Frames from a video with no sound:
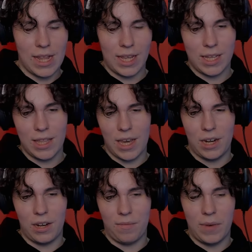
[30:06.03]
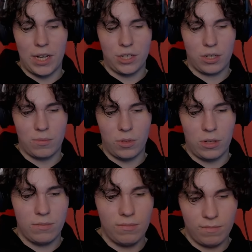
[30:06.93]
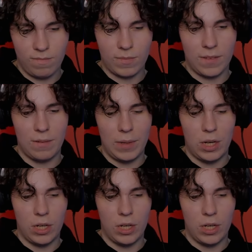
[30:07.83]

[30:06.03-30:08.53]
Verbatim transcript: I like the era of magic more, if I'm being